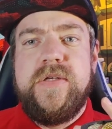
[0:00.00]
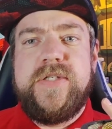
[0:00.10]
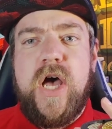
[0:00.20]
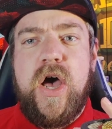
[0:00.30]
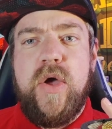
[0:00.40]

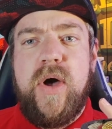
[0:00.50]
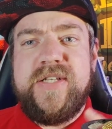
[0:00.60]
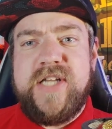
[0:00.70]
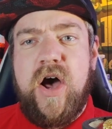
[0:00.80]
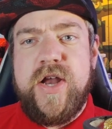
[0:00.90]
So
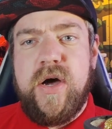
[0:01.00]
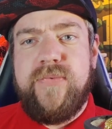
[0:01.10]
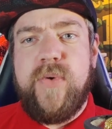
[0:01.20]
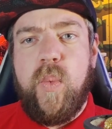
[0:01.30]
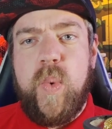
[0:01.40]
I started
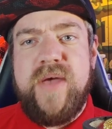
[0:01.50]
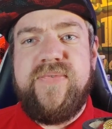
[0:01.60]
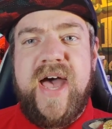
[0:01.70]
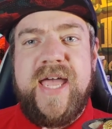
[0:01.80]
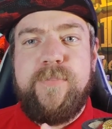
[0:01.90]
off
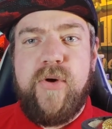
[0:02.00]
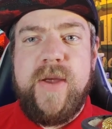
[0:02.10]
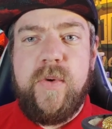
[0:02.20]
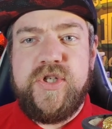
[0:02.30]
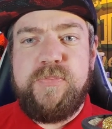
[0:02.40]
with a
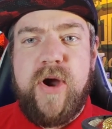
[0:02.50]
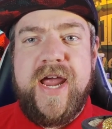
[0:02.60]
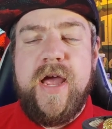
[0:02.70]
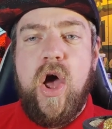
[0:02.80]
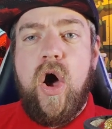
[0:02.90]
pre-wash
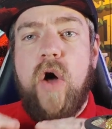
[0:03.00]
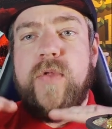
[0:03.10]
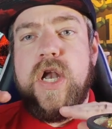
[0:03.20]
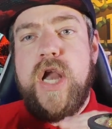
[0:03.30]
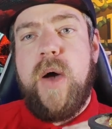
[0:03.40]
spray
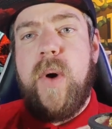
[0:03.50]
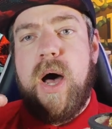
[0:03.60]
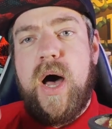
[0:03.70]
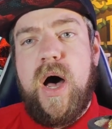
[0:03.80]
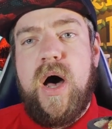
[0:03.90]
on the
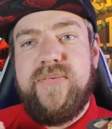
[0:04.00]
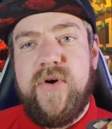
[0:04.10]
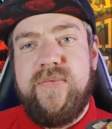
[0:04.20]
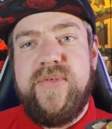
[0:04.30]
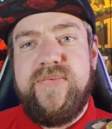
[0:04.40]
lower
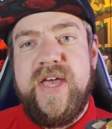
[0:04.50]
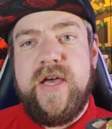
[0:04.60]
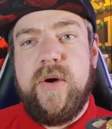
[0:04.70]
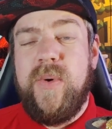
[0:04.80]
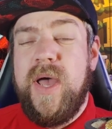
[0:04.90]
half of the
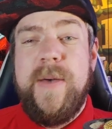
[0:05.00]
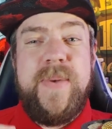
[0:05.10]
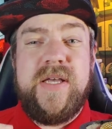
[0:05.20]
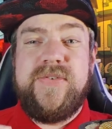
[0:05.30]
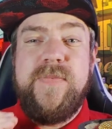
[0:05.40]
vehicle,
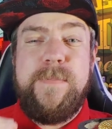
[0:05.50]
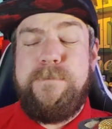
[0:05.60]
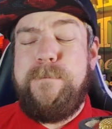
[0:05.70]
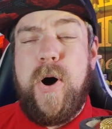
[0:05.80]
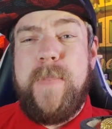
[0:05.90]
because from
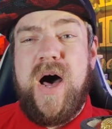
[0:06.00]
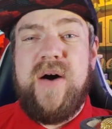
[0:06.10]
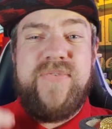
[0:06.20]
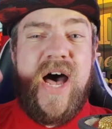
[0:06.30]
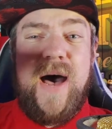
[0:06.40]
the bottom
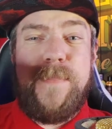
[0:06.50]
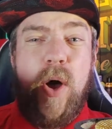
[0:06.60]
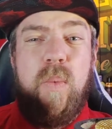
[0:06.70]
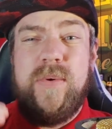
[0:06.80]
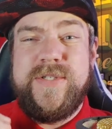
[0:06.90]
half up
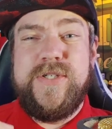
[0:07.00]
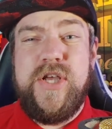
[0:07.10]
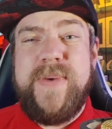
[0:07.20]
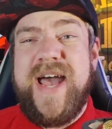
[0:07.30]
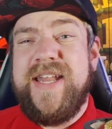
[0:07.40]
wasn't
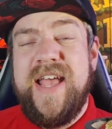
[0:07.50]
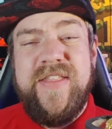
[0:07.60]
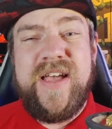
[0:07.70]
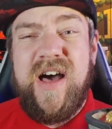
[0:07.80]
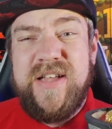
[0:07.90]
too bad.
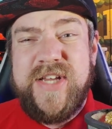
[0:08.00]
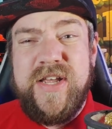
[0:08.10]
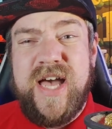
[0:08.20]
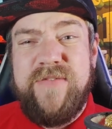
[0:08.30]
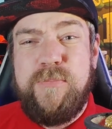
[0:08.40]
The car's
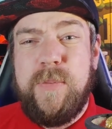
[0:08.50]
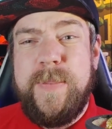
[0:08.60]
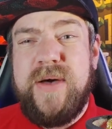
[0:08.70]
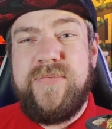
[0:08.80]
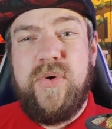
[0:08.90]
only covered probably
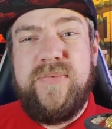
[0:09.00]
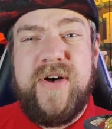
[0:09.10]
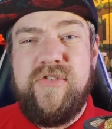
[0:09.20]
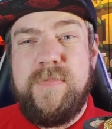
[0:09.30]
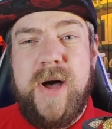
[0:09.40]
about 400
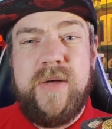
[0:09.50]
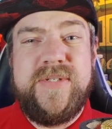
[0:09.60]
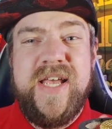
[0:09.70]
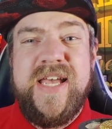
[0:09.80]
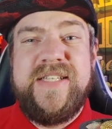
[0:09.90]
or 500
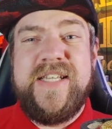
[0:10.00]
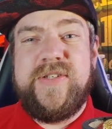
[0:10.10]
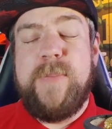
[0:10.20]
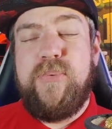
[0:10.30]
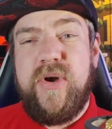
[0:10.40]
miles
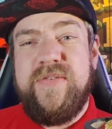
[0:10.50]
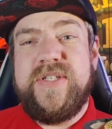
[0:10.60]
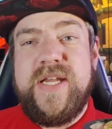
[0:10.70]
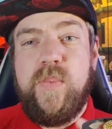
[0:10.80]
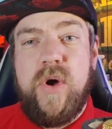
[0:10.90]
since I
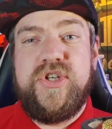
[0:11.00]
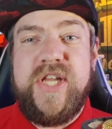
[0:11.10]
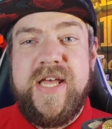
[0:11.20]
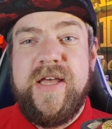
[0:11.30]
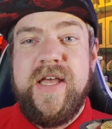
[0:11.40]
previously
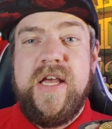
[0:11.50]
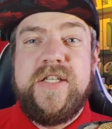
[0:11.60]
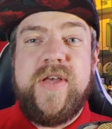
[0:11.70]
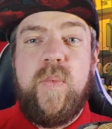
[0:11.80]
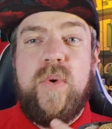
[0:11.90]
washed it,
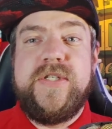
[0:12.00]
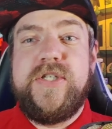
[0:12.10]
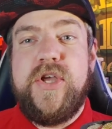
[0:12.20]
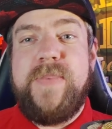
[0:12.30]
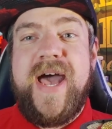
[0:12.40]
so it
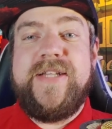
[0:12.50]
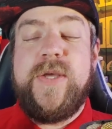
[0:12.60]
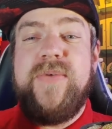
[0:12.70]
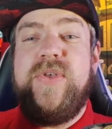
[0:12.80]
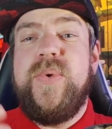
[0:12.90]
wasn't too bad.
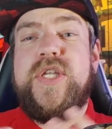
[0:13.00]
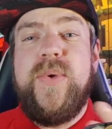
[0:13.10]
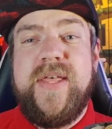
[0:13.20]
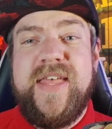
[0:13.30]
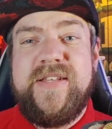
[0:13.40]
So if you were
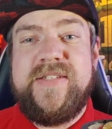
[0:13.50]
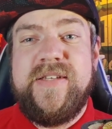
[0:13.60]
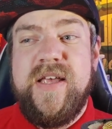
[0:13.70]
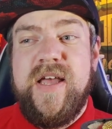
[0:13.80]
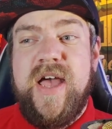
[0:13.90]
doing
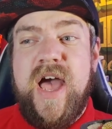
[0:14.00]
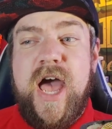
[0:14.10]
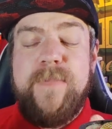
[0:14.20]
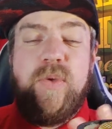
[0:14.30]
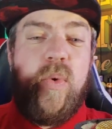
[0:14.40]
this
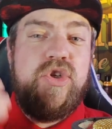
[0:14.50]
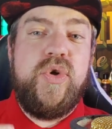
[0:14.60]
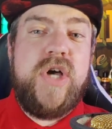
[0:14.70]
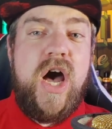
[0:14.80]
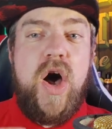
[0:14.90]
to wash
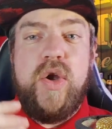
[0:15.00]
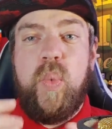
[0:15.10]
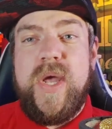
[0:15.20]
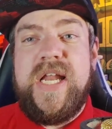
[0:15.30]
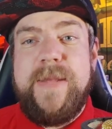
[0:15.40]
your car on a
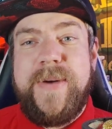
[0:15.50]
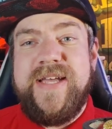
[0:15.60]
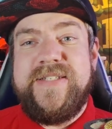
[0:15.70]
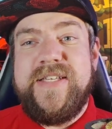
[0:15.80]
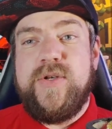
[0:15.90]
weekly
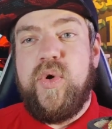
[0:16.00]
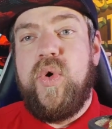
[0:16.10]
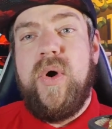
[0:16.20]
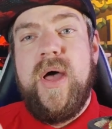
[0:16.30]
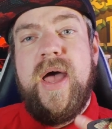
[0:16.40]
basis
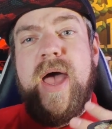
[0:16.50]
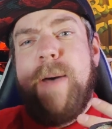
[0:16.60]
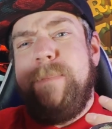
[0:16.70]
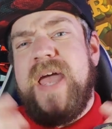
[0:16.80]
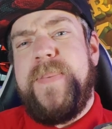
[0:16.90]
or
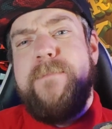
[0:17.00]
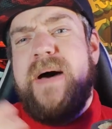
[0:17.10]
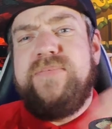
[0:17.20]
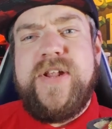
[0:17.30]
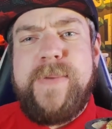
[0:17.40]
maybe
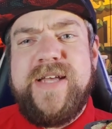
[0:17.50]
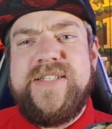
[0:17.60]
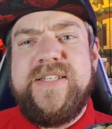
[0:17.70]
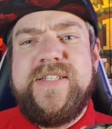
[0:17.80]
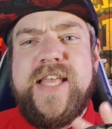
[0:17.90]
monthly
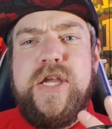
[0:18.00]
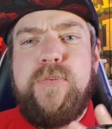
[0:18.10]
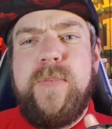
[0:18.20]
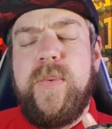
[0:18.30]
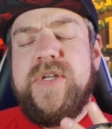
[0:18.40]
basis, then you
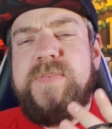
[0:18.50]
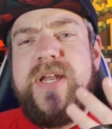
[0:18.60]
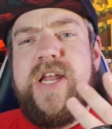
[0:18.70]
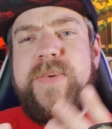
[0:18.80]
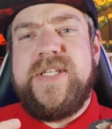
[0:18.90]
probably want to
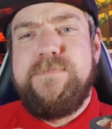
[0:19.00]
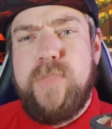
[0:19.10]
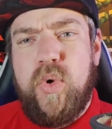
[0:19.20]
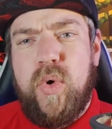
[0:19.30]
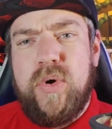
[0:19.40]
spend a little bit
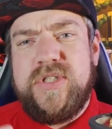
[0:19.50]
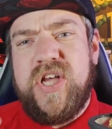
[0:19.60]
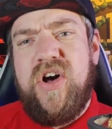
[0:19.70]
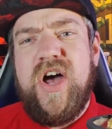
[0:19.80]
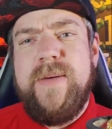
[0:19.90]
more
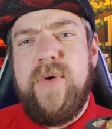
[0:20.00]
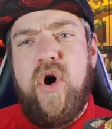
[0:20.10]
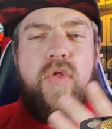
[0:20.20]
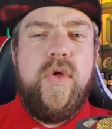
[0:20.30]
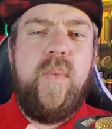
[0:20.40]
time
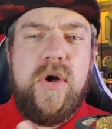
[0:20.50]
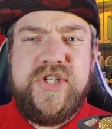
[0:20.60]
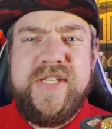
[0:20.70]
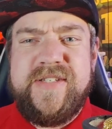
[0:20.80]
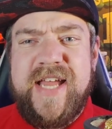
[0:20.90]
on the
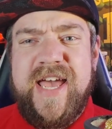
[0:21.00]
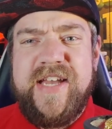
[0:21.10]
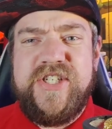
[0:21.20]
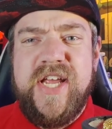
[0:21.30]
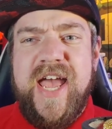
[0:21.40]
washing
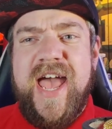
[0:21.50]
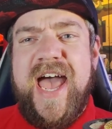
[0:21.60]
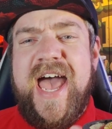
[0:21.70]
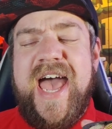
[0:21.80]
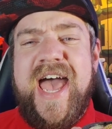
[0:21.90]
stage
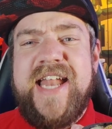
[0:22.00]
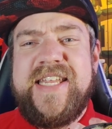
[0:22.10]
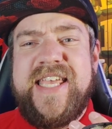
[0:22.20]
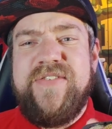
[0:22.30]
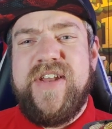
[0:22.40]

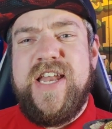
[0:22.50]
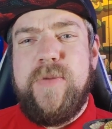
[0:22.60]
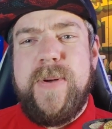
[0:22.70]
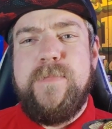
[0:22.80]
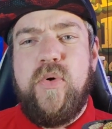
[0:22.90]
and giving a
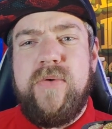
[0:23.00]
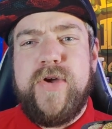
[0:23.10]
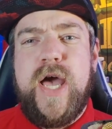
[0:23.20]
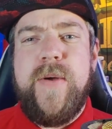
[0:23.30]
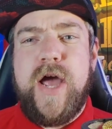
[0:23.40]
little bit more of
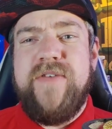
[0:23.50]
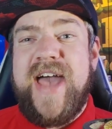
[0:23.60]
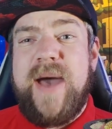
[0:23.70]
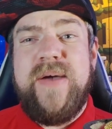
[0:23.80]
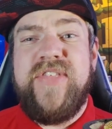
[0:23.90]
a going
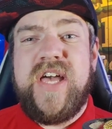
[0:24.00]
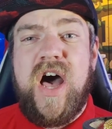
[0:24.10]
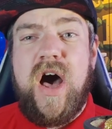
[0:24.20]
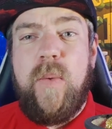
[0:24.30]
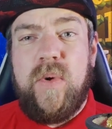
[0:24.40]
over. However, the
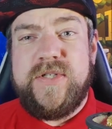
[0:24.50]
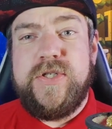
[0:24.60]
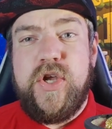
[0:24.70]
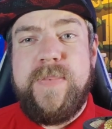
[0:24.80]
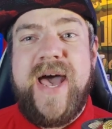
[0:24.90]
car
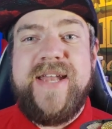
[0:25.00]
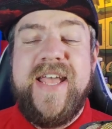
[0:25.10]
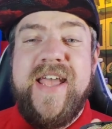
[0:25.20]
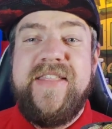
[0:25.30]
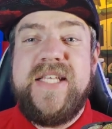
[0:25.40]
wasn't too bad.
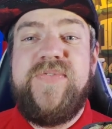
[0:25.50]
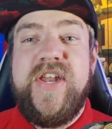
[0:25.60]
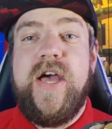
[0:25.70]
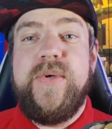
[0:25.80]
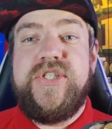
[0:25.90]
This
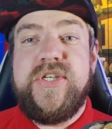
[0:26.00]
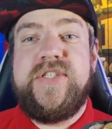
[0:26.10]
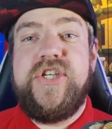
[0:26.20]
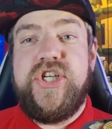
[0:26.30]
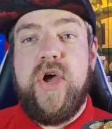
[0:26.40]
video is
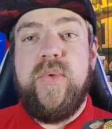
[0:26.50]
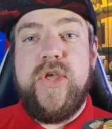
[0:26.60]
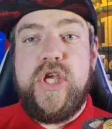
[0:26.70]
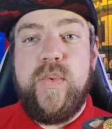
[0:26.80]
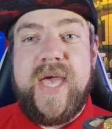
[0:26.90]
just to show
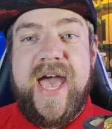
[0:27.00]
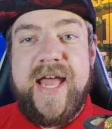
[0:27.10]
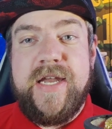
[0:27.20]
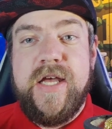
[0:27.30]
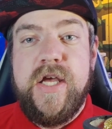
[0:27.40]
that you
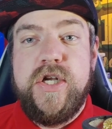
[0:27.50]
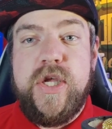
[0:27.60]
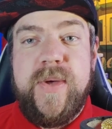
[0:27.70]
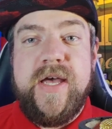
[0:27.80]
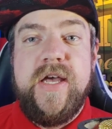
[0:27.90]
can
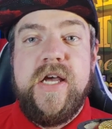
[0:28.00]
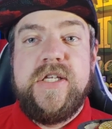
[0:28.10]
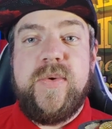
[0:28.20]
do it.